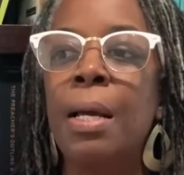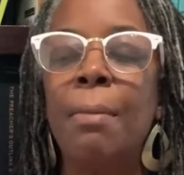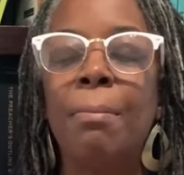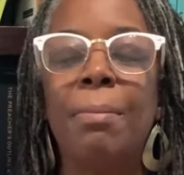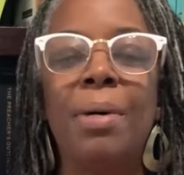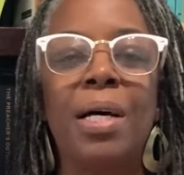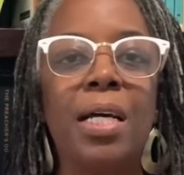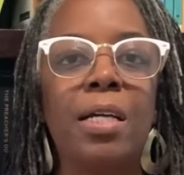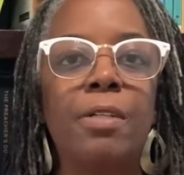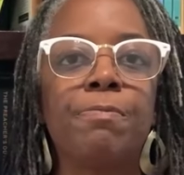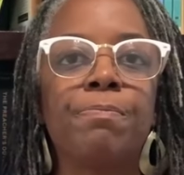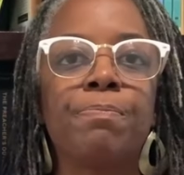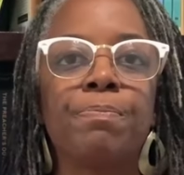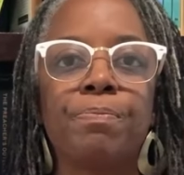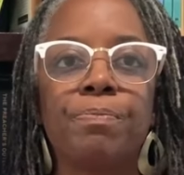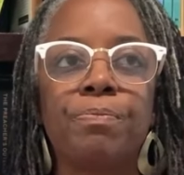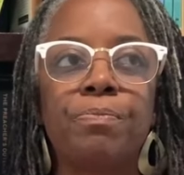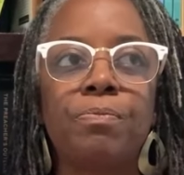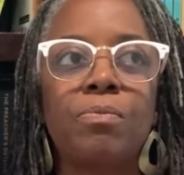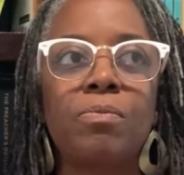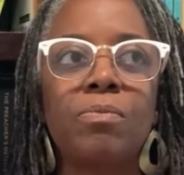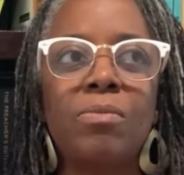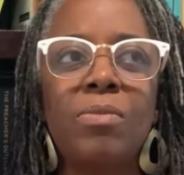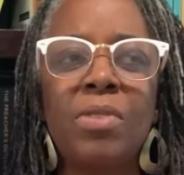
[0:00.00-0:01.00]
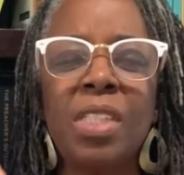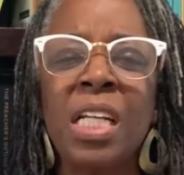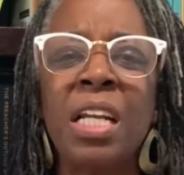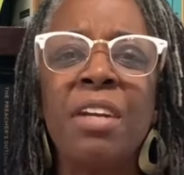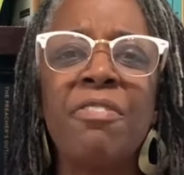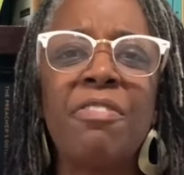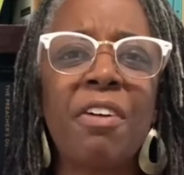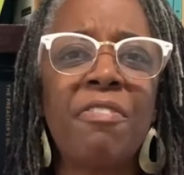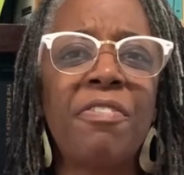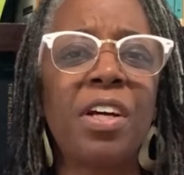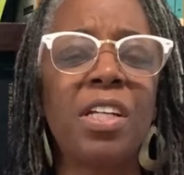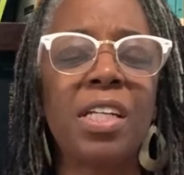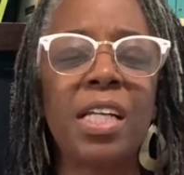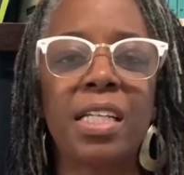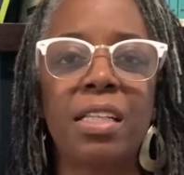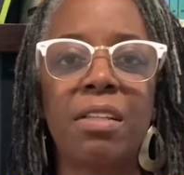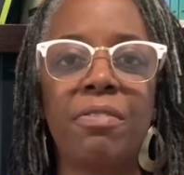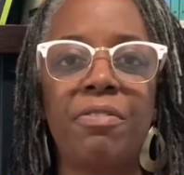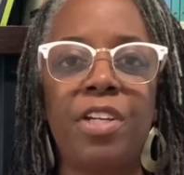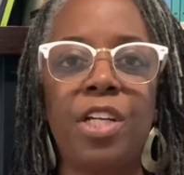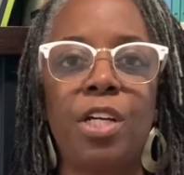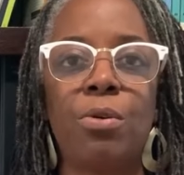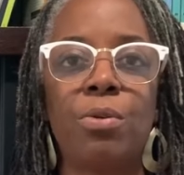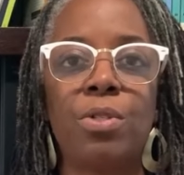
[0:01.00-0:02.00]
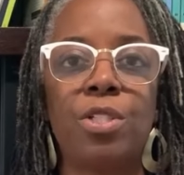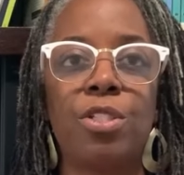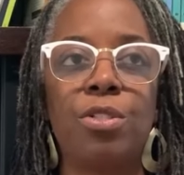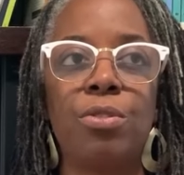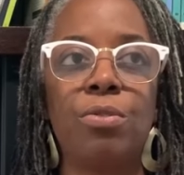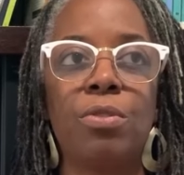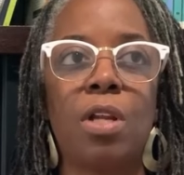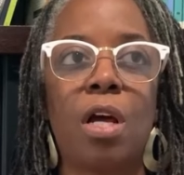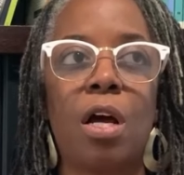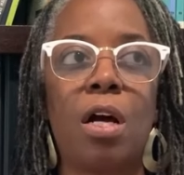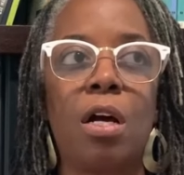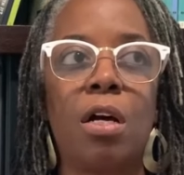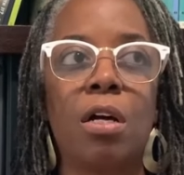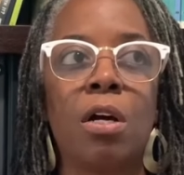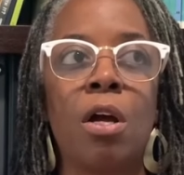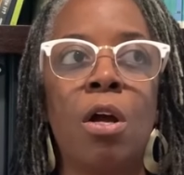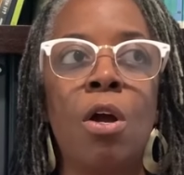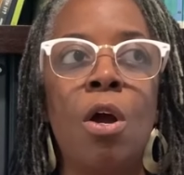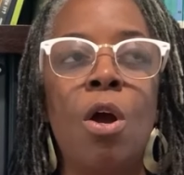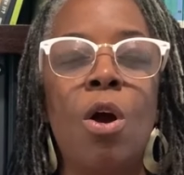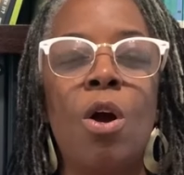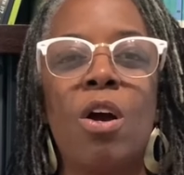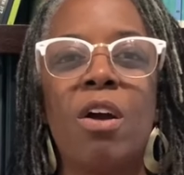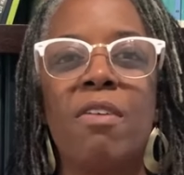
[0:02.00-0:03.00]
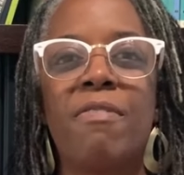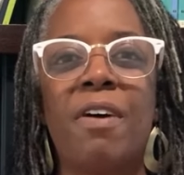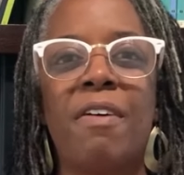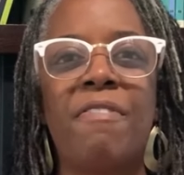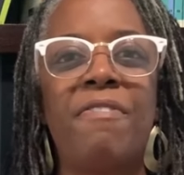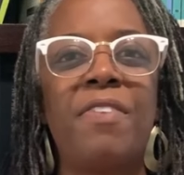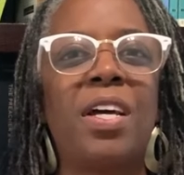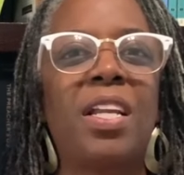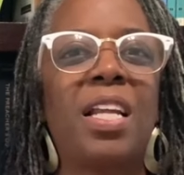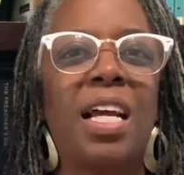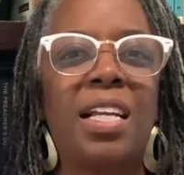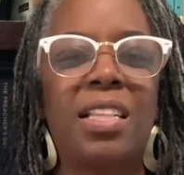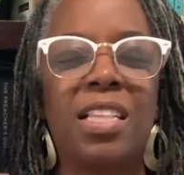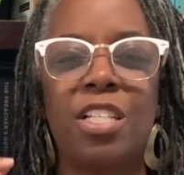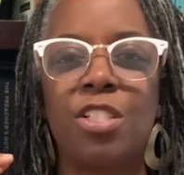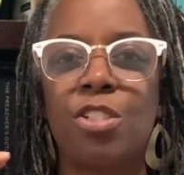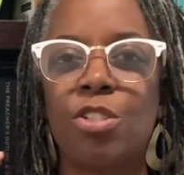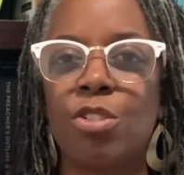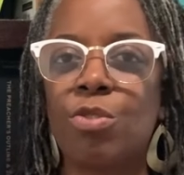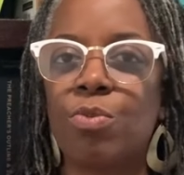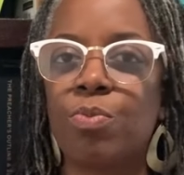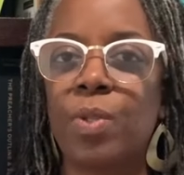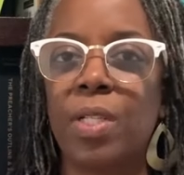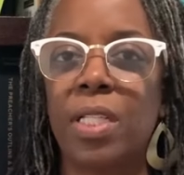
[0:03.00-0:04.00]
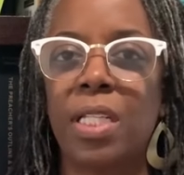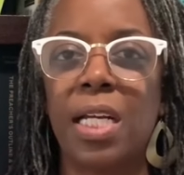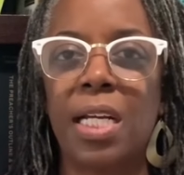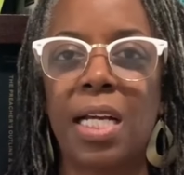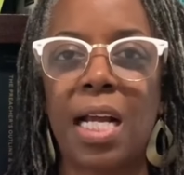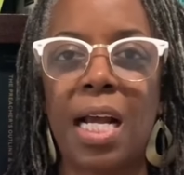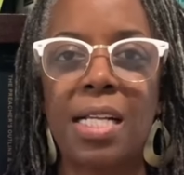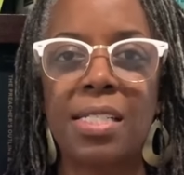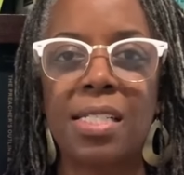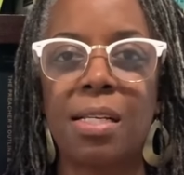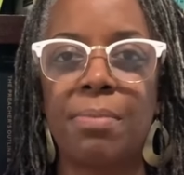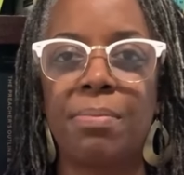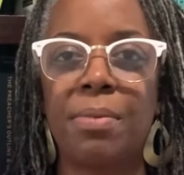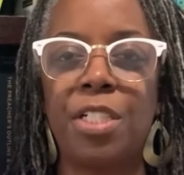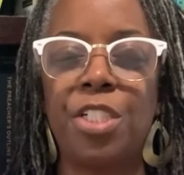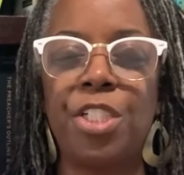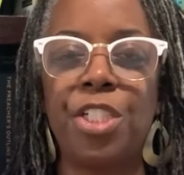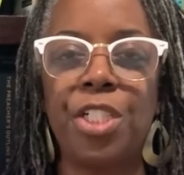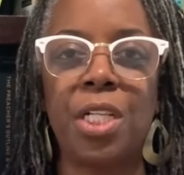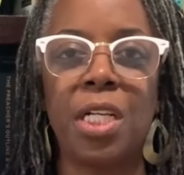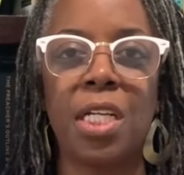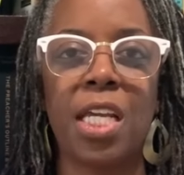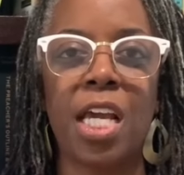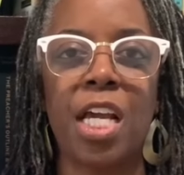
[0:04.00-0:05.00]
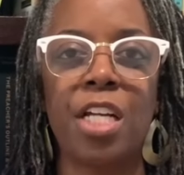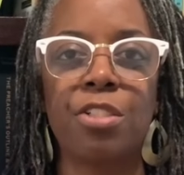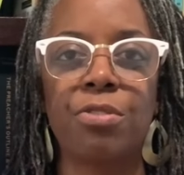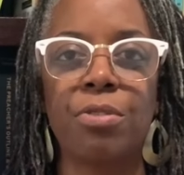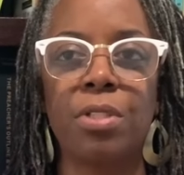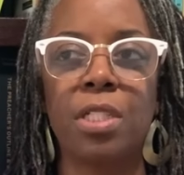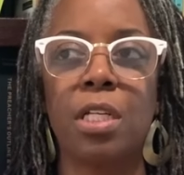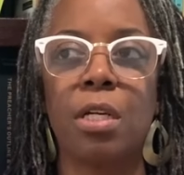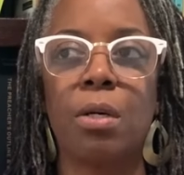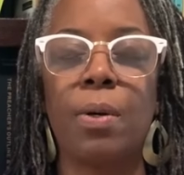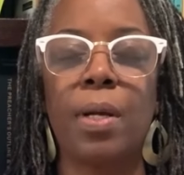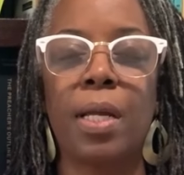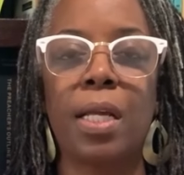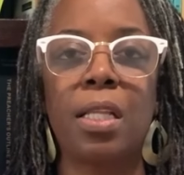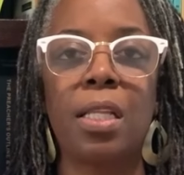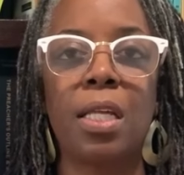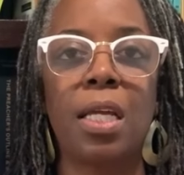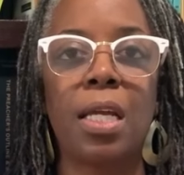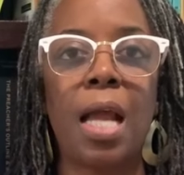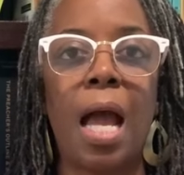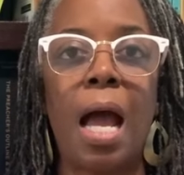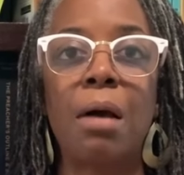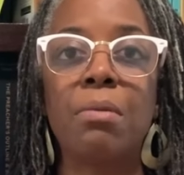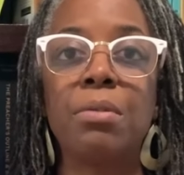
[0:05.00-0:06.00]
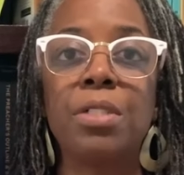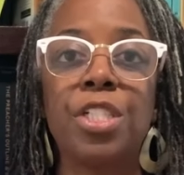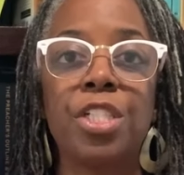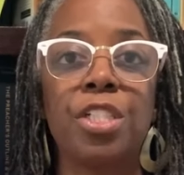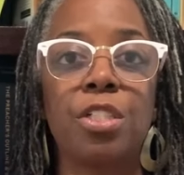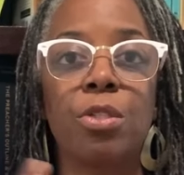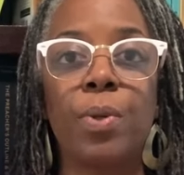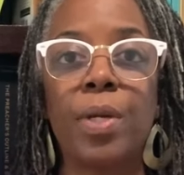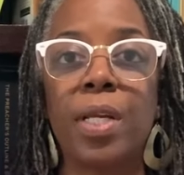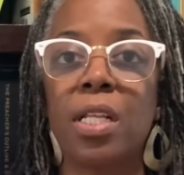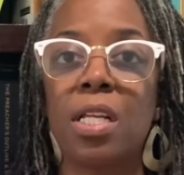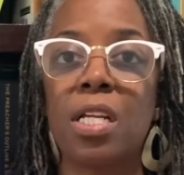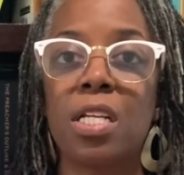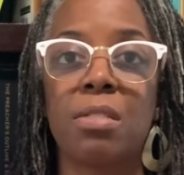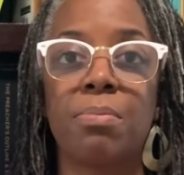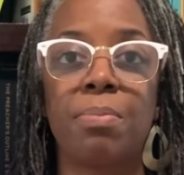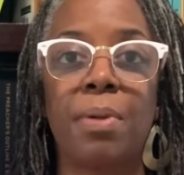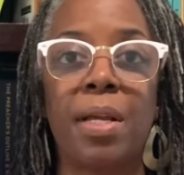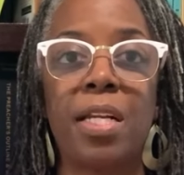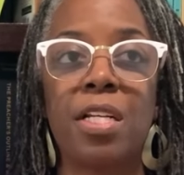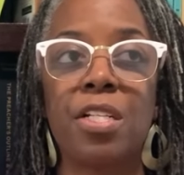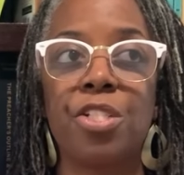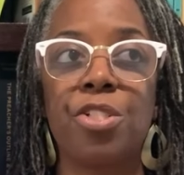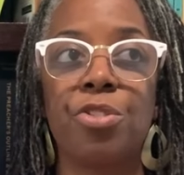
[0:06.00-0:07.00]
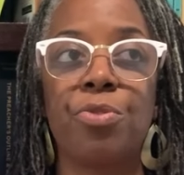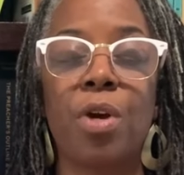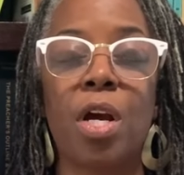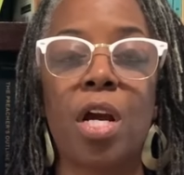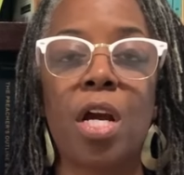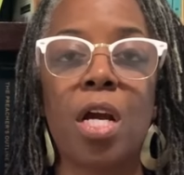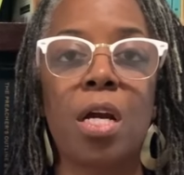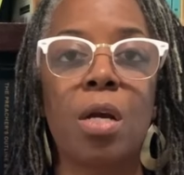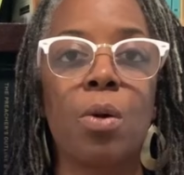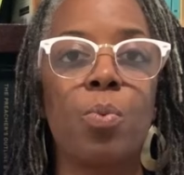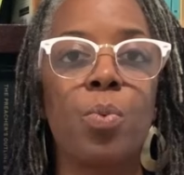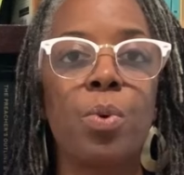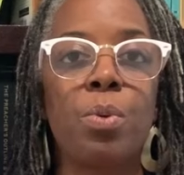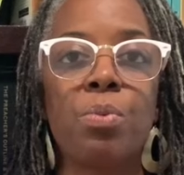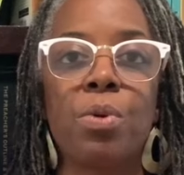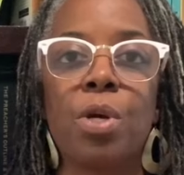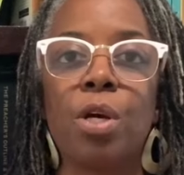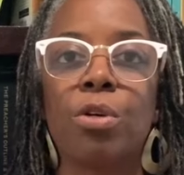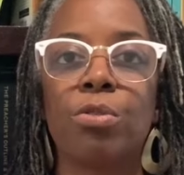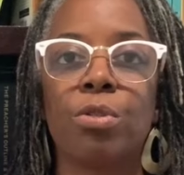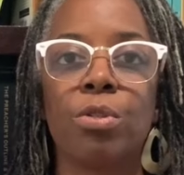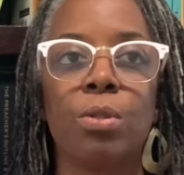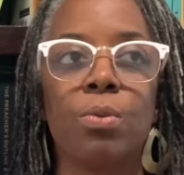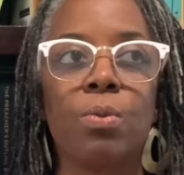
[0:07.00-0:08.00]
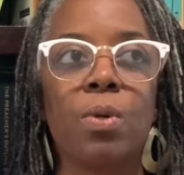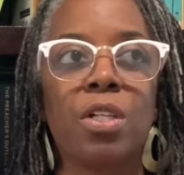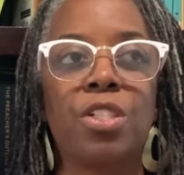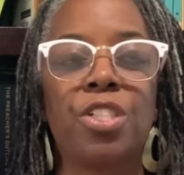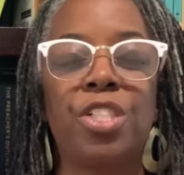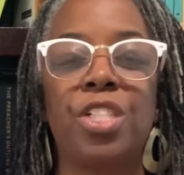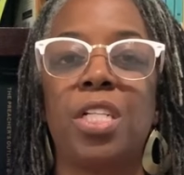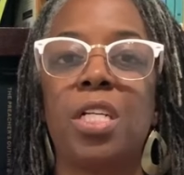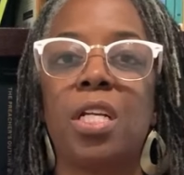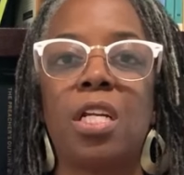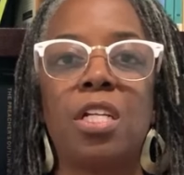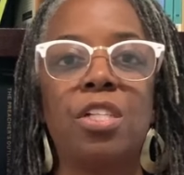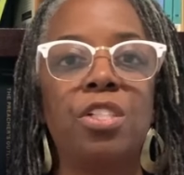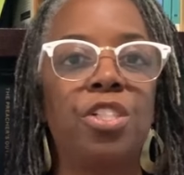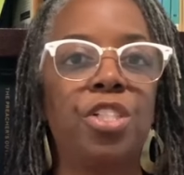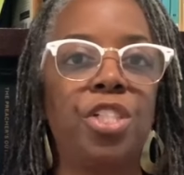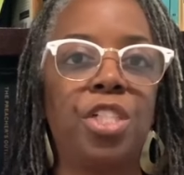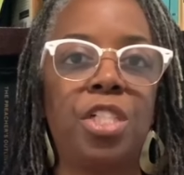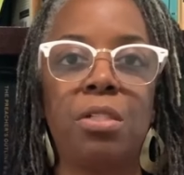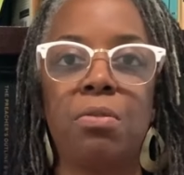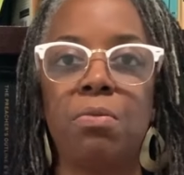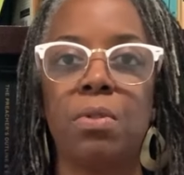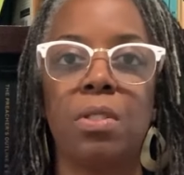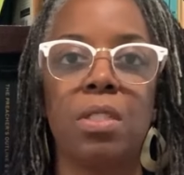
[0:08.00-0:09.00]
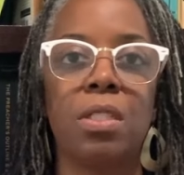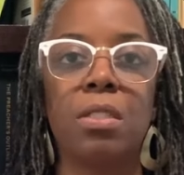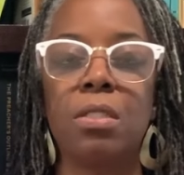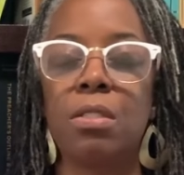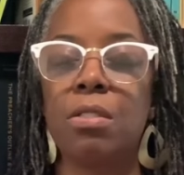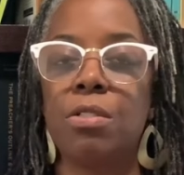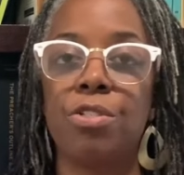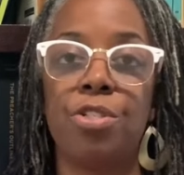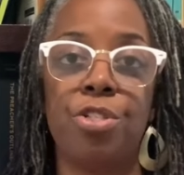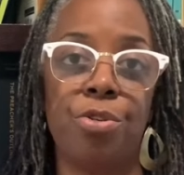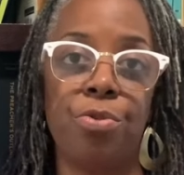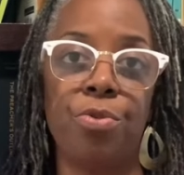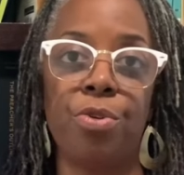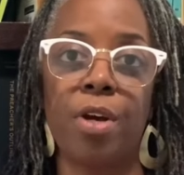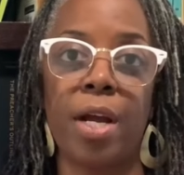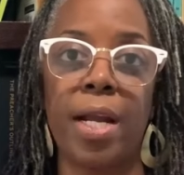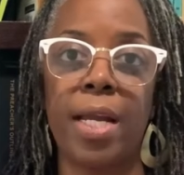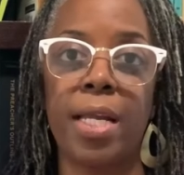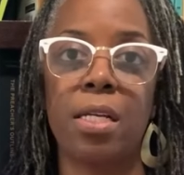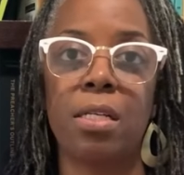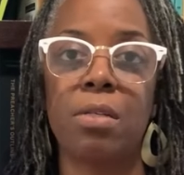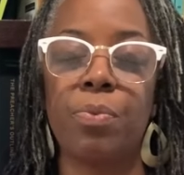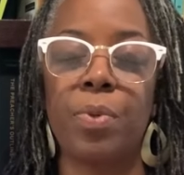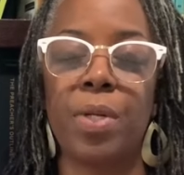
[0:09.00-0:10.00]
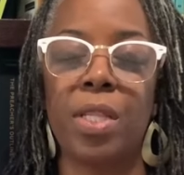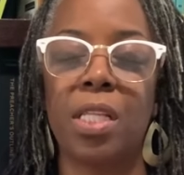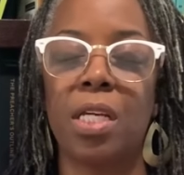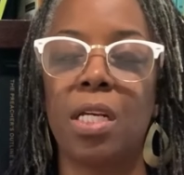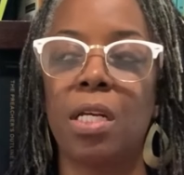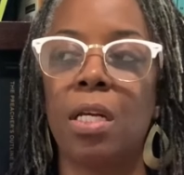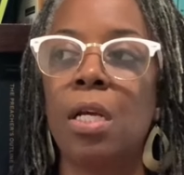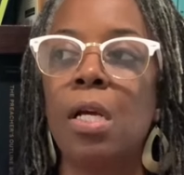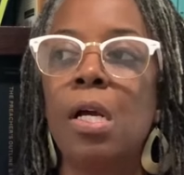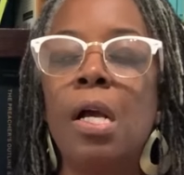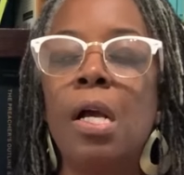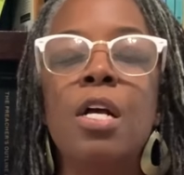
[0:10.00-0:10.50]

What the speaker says: But if I felt like the video was too long, or if I felt like this was really a concept that she could catch really quickly, I would just quickly explain it to her. We would go through the worksheet and she would do great with it.